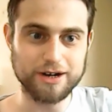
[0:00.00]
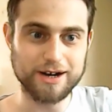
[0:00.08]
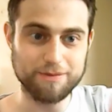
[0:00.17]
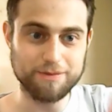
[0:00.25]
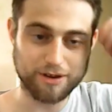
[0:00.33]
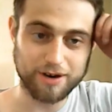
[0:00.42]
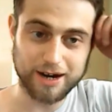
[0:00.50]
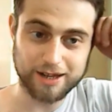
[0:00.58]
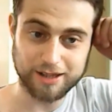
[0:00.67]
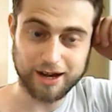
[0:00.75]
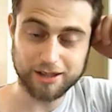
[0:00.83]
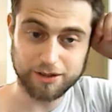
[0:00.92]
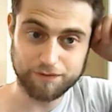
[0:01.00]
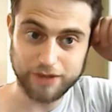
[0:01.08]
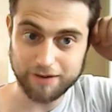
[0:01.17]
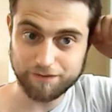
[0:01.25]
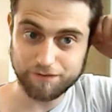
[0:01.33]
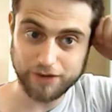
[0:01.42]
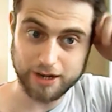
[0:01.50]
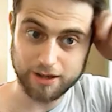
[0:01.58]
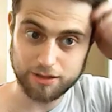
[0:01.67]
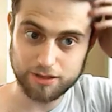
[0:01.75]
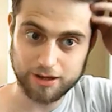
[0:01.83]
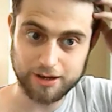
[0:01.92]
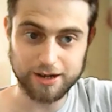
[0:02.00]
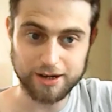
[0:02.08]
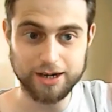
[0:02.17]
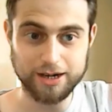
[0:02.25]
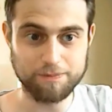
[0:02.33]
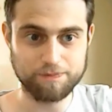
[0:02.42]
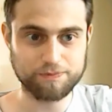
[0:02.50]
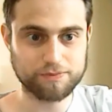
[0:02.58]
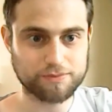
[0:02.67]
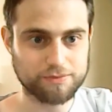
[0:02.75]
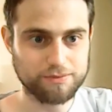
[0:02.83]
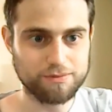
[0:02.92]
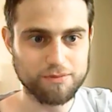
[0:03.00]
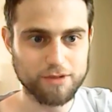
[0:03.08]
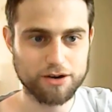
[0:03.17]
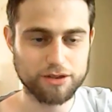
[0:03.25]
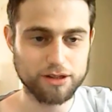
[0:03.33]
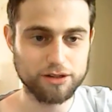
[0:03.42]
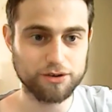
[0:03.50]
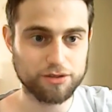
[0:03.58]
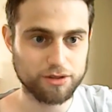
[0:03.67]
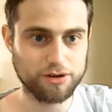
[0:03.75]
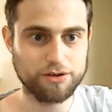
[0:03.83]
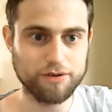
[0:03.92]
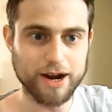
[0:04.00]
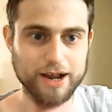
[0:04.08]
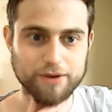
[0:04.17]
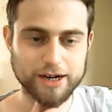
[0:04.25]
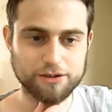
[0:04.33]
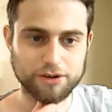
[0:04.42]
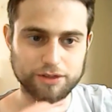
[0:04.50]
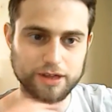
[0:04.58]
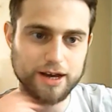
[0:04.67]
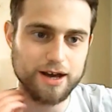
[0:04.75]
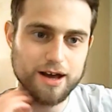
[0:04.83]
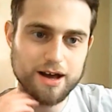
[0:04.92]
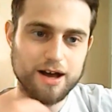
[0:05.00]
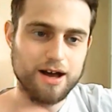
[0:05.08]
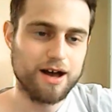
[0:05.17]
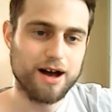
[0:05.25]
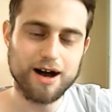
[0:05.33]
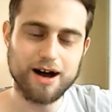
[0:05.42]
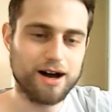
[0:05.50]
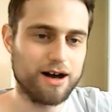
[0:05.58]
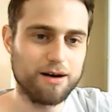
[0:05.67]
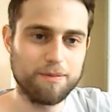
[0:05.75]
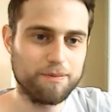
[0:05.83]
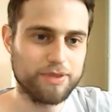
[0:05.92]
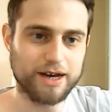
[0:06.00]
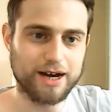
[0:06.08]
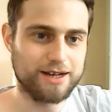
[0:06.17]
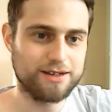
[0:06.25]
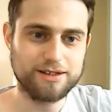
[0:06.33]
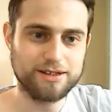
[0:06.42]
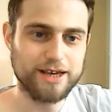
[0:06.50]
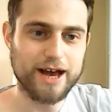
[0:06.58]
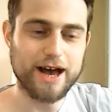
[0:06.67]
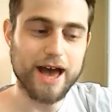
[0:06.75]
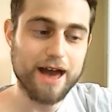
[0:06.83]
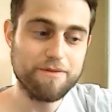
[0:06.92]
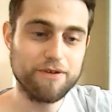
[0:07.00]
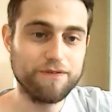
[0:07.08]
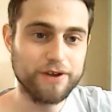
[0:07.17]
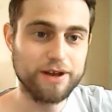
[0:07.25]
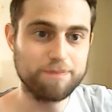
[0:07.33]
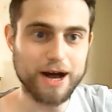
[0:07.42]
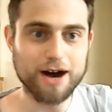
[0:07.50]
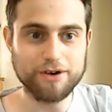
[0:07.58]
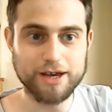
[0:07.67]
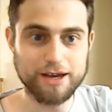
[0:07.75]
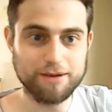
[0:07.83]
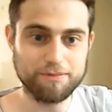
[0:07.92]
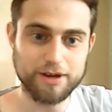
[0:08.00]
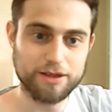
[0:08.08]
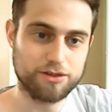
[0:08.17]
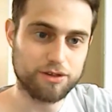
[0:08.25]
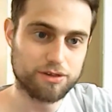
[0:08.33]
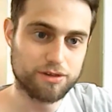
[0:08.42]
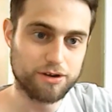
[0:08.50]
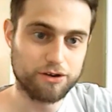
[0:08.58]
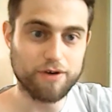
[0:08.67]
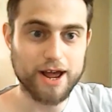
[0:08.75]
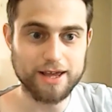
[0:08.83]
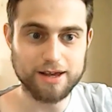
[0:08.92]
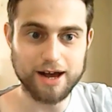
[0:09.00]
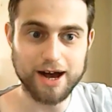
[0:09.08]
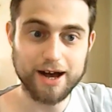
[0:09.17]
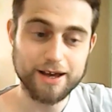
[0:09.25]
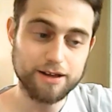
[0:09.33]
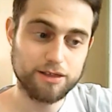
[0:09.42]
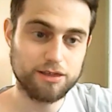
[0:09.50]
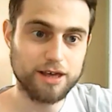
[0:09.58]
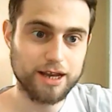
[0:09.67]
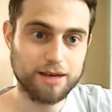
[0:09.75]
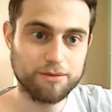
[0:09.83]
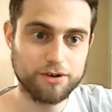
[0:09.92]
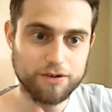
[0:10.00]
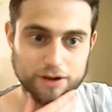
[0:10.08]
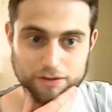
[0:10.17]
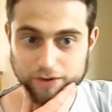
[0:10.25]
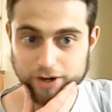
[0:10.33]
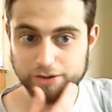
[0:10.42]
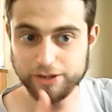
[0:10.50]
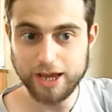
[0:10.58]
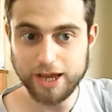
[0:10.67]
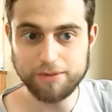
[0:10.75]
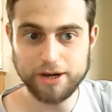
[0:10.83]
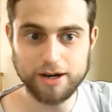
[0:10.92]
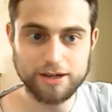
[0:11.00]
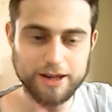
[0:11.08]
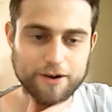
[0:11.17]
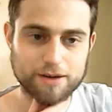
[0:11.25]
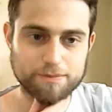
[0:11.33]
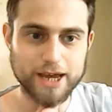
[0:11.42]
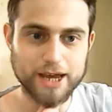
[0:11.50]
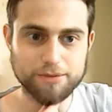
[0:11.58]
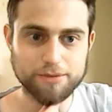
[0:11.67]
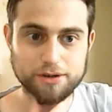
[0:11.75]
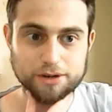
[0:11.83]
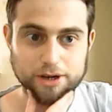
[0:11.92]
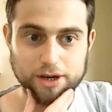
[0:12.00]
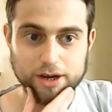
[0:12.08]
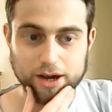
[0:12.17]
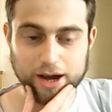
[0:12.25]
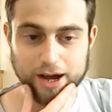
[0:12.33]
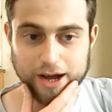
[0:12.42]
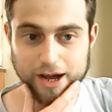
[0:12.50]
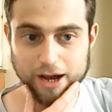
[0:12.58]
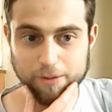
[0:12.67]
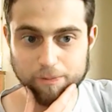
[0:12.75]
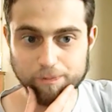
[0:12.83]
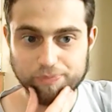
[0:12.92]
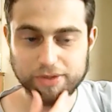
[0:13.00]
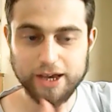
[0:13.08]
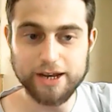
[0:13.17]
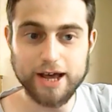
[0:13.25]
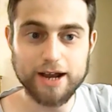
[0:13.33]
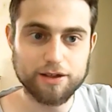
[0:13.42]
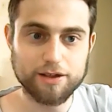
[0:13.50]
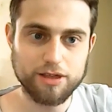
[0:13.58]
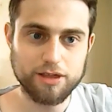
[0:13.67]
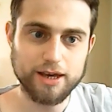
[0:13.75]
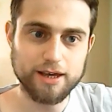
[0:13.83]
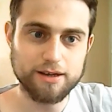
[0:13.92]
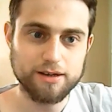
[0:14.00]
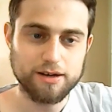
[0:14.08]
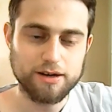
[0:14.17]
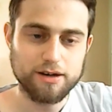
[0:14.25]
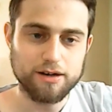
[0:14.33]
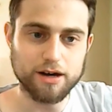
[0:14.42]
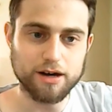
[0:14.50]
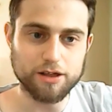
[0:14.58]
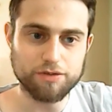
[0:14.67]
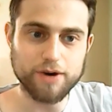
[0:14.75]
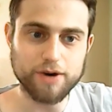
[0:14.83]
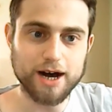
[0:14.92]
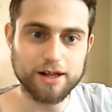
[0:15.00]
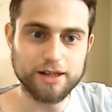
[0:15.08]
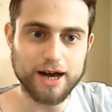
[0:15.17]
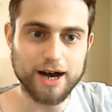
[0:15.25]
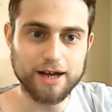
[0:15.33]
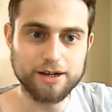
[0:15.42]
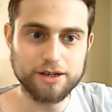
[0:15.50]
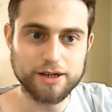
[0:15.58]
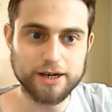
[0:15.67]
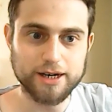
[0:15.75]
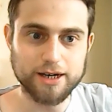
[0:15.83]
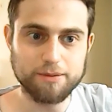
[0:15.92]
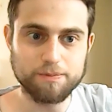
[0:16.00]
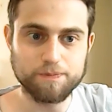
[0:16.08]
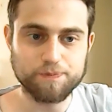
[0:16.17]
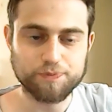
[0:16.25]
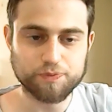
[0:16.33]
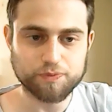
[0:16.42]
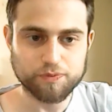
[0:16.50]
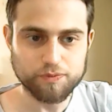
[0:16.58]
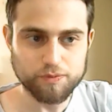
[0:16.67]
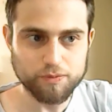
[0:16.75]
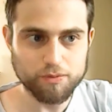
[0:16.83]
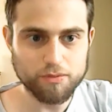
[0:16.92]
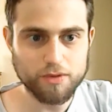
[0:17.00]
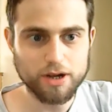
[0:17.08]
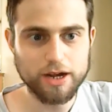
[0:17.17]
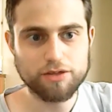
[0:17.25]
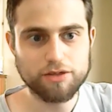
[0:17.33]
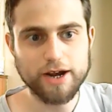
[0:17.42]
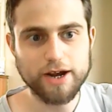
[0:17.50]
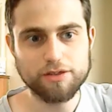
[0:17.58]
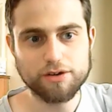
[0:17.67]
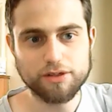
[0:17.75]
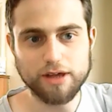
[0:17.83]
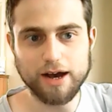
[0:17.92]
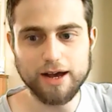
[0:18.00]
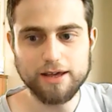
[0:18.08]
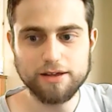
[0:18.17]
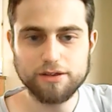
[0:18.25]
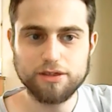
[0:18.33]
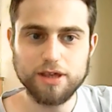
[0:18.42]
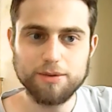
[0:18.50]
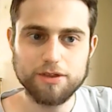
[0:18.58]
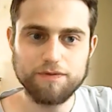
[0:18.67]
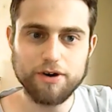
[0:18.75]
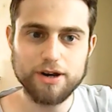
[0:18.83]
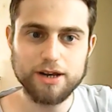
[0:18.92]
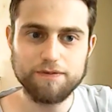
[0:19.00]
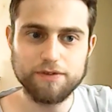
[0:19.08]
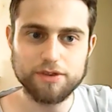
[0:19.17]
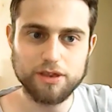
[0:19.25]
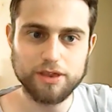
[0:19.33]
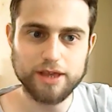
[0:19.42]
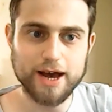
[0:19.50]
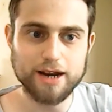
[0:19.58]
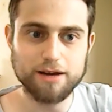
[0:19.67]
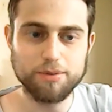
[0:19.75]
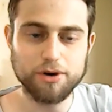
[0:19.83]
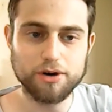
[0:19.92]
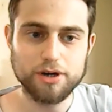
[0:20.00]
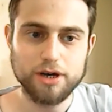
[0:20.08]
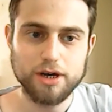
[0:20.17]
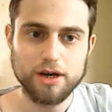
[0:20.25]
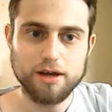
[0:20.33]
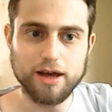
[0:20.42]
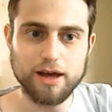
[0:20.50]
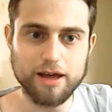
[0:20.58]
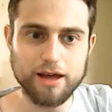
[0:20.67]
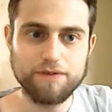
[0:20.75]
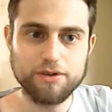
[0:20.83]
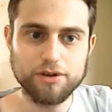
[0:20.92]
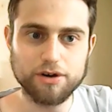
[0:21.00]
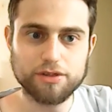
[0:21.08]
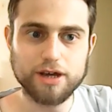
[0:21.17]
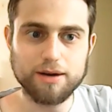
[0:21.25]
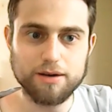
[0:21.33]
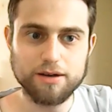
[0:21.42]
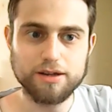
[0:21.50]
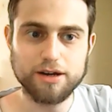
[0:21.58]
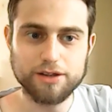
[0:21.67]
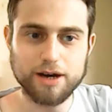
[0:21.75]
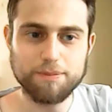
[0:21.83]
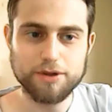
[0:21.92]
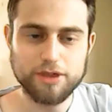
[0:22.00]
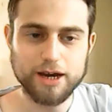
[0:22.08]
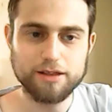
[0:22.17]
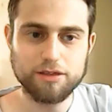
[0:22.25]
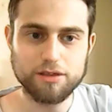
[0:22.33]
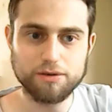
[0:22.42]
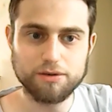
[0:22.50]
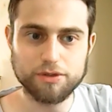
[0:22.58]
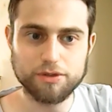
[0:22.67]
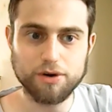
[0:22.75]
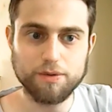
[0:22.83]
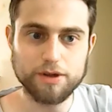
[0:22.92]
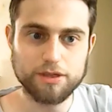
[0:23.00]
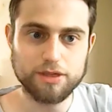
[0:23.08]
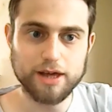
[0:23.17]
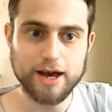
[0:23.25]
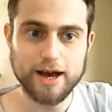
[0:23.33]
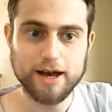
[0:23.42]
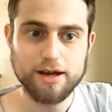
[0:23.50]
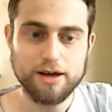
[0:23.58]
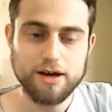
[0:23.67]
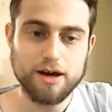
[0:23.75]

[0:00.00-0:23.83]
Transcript: Um, so I, I love that finisher. Um, because it looks great when he does it. And yeah, everything about him is just great. I had seen him under his real name, uh, Derrick Bateman, um, in NXT as well. And, um, it's strange because I see him as very different to then, but if you looked at, you know, that potential was always there.